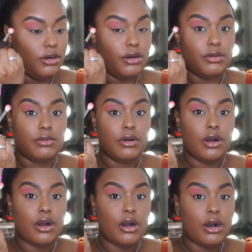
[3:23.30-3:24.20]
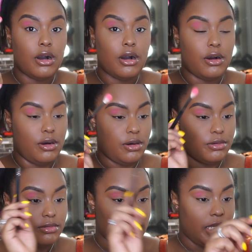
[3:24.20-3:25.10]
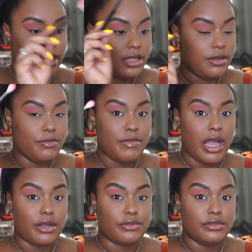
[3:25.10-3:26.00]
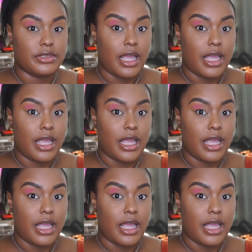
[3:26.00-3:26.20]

Oh, holy mackerel.